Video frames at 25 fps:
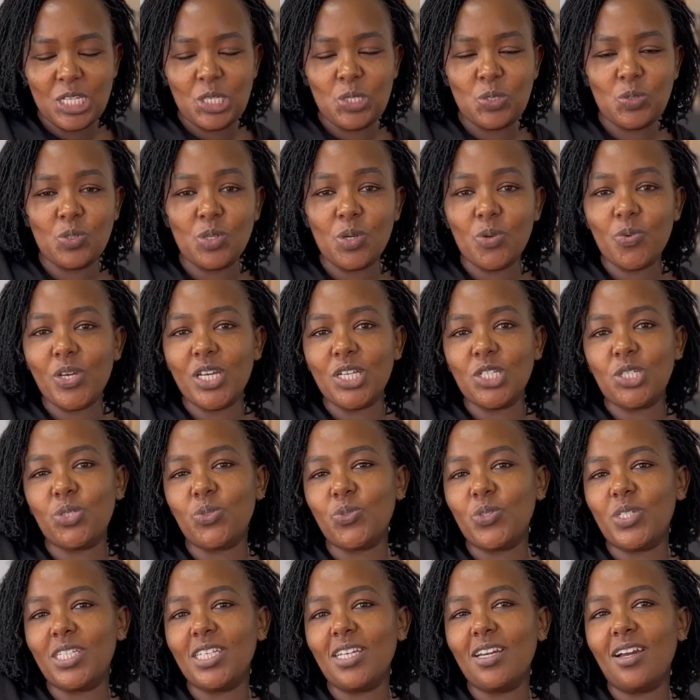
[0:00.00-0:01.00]
Today we are
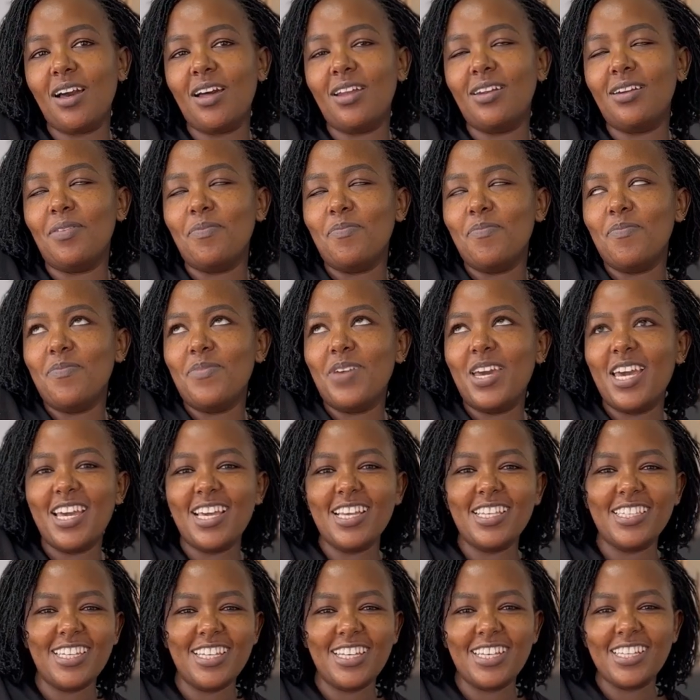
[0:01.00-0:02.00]
shooting an
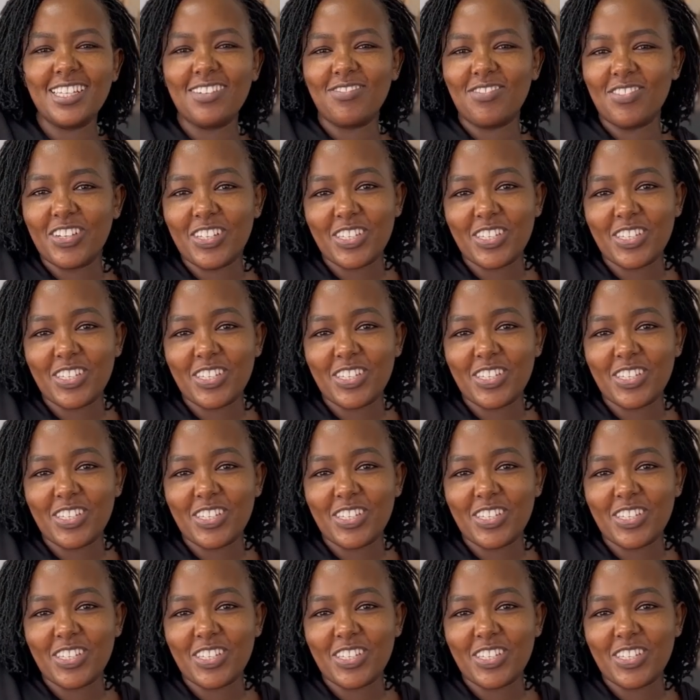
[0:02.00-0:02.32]
amazing